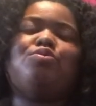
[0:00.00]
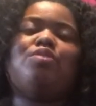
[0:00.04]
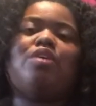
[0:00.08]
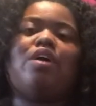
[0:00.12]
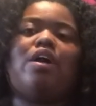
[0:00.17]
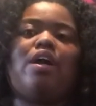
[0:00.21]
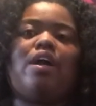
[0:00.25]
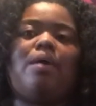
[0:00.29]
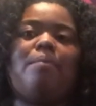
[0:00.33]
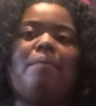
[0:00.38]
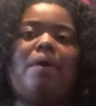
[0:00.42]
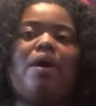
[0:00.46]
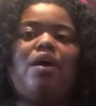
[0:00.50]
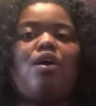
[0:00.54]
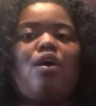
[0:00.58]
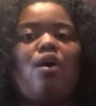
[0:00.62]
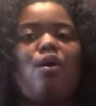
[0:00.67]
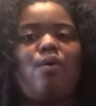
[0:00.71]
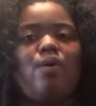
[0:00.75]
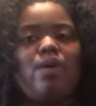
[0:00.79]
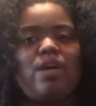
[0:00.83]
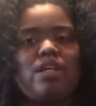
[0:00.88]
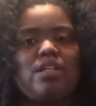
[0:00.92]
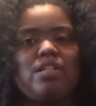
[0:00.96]
Like, my
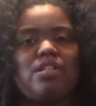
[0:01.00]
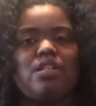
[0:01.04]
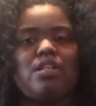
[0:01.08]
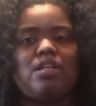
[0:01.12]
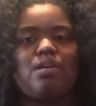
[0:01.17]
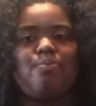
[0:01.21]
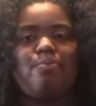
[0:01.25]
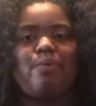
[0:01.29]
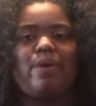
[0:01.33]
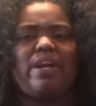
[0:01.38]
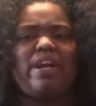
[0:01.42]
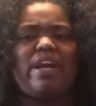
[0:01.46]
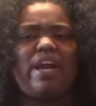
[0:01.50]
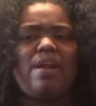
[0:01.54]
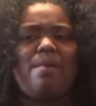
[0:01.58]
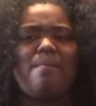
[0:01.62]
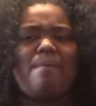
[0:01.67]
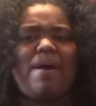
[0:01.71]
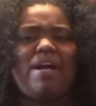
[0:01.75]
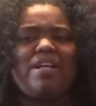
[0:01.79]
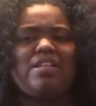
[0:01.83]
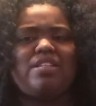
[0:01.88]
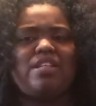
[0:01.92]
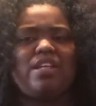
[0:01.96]
goal is to break out of
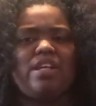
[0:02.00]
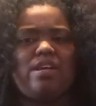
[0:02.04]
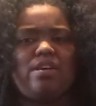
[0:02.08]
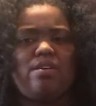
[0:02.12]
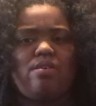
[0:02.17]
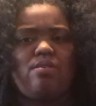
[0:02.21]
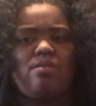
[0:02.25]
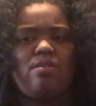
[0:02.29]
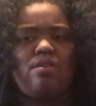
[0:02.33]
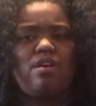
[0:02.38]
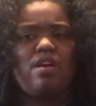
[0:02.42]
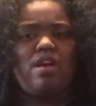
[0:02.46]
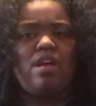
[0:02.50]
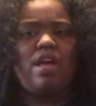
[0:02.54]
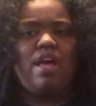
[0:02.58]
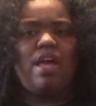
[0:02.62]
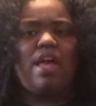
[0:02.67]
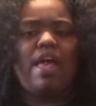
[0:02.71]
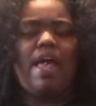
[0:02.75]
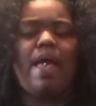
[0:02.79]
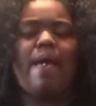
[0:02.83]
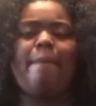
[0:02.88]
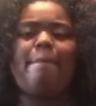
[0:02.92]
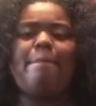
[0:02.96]
my shell
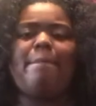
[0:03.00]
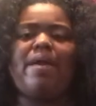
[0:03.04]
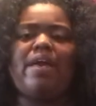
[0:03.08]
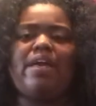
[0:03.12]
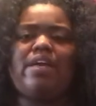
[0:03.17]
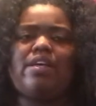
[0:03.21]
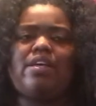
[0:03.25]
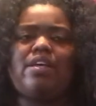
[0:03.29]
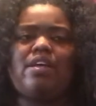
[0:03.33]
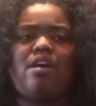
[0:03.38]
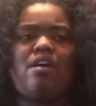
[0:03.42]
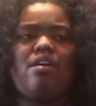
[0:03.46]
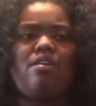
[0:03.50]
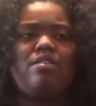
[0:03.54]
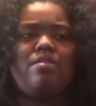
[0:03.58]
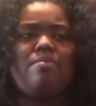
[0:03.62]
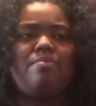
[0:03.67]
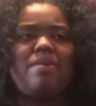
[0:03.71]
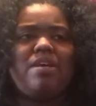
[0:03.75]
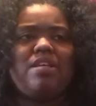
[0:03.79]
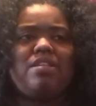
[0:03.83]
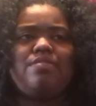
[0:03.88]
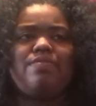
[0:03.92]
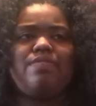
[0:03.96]
and make y'all the
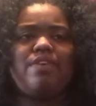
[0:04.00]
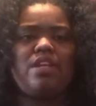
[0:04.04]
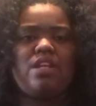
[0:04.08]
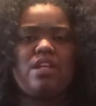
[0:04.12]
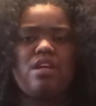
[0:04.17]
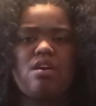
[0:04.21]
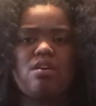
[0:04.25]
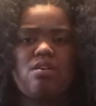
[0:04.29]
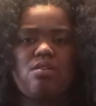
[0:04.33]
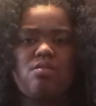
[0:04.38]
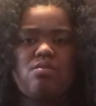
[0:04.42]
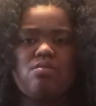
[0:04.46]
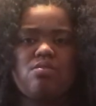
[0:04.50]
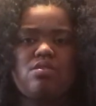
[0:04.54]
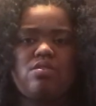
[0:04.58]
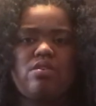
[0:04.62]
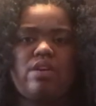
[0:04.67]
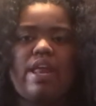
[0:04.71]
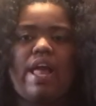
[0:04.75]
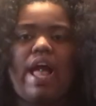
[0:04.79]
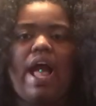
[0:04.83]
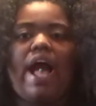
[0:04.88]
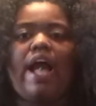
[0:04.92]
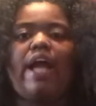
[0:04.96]
best videos so
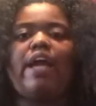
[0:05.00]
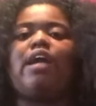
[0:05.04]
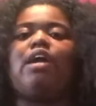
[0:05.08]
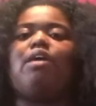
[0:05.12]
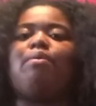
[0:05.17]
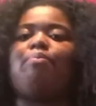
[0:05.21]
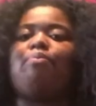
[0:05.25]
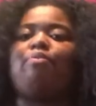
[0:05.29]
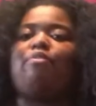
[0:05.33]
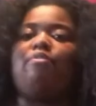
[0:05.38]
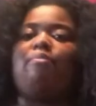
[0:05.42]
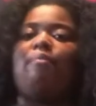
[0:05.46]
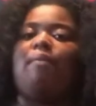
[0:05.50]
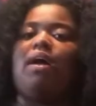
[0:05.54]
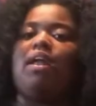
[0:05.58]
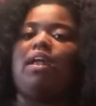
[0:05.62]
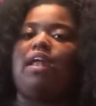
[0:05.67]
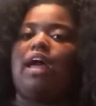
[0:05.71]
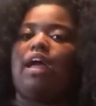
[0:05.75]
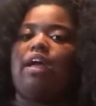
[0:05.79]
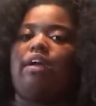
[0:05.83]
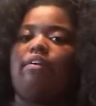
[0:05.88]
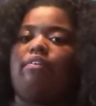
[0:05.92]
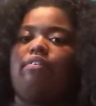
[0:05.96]
that I can improve my
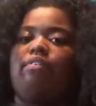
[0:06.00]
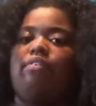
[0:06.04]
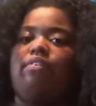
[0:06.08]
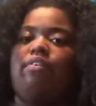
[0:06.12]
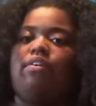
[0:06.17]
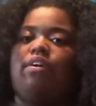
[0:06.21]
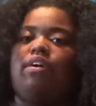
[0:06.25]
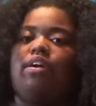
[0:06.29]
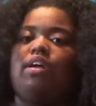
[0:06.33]
life.